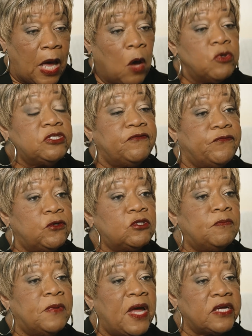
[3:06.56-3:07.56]
I was the
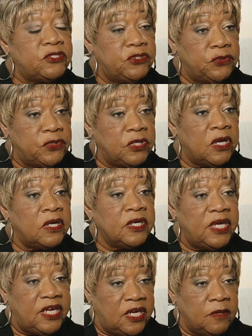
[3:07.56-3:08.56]
first black student on
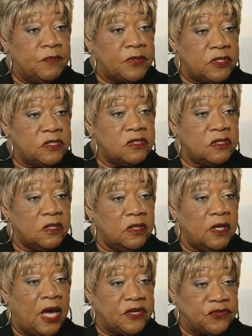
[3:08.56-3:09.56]
campus
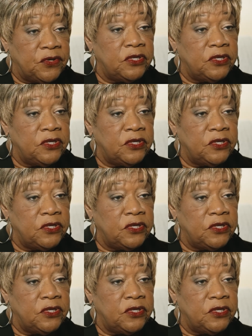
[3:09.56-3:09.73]
as an